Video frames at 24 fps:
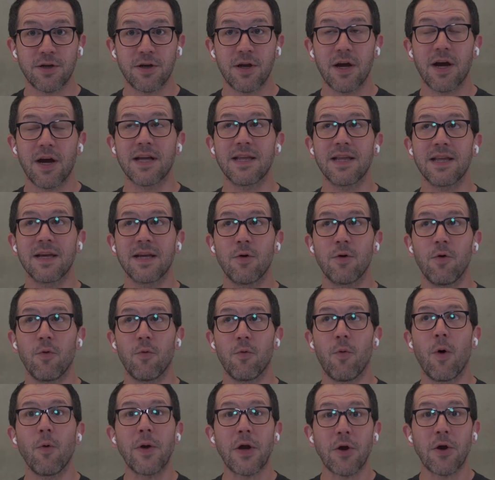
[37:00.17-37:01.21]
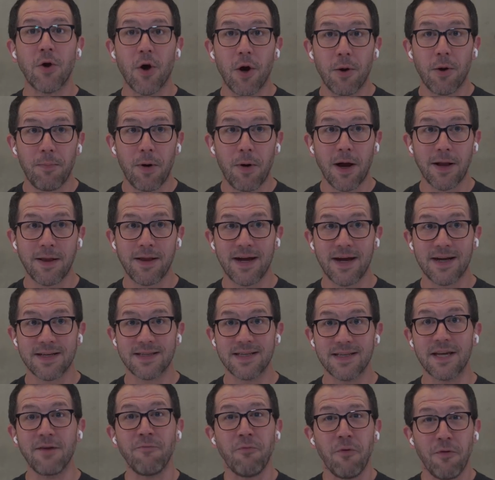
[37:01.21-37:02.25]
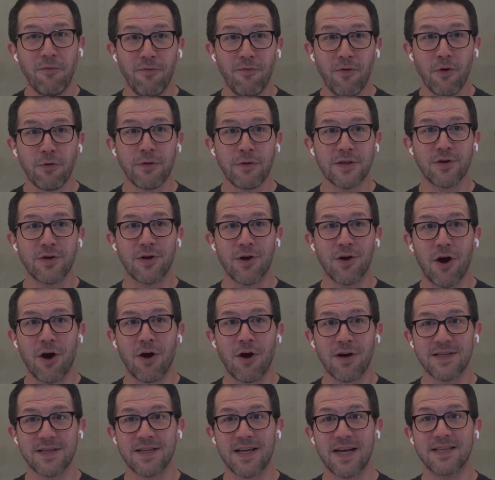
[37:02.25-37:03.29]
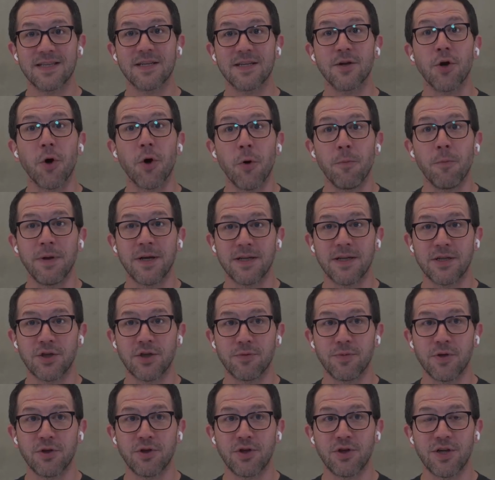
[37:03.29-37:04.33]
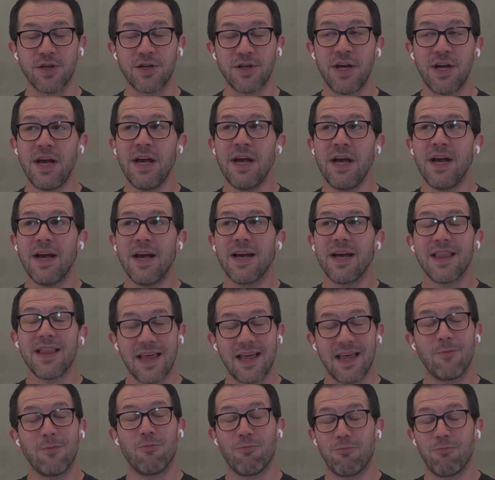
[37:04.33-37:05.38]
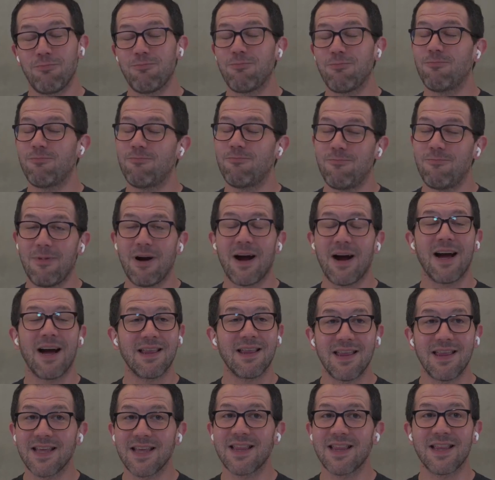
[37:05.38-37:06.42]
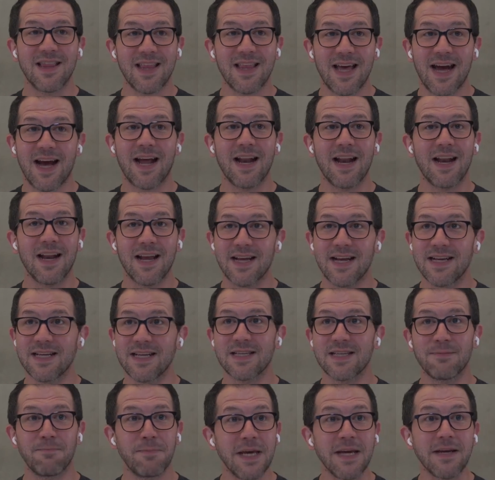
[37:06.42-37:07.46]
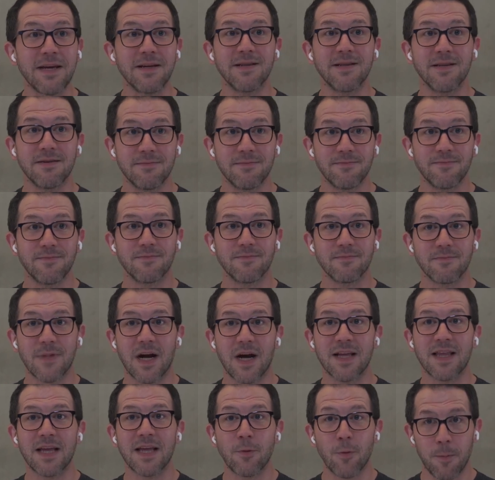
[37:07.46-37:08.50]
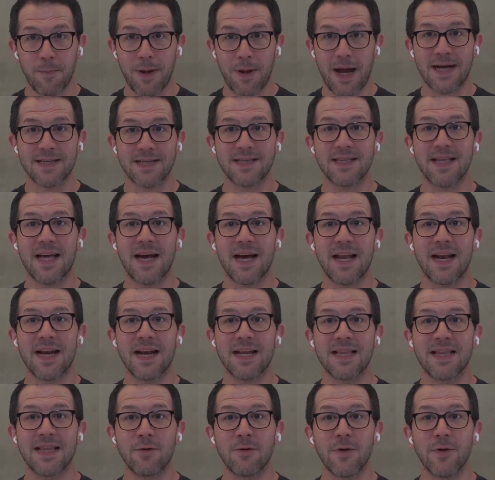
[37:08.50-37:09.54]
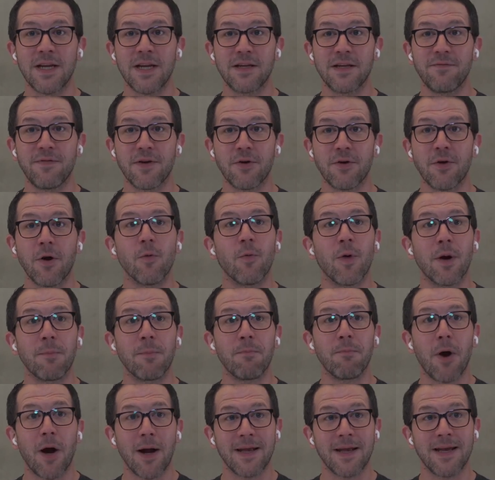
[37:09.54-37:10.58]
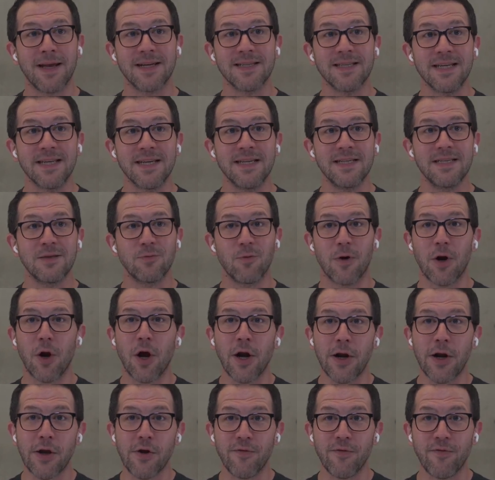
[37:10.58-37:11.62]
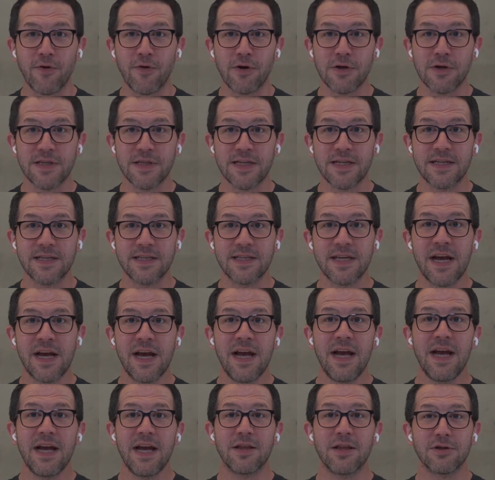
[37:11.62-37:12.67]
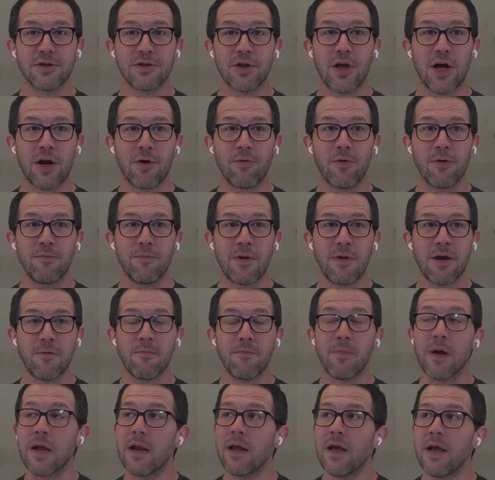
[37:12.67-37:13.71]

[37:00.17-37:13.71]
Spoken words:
I think what we call podcasting, if we focus on RSS and open distribution, I think that has peaked. I think we're past that, and I think we need to figure out what podcasting is, what audio first is, and there's a lot of room here. But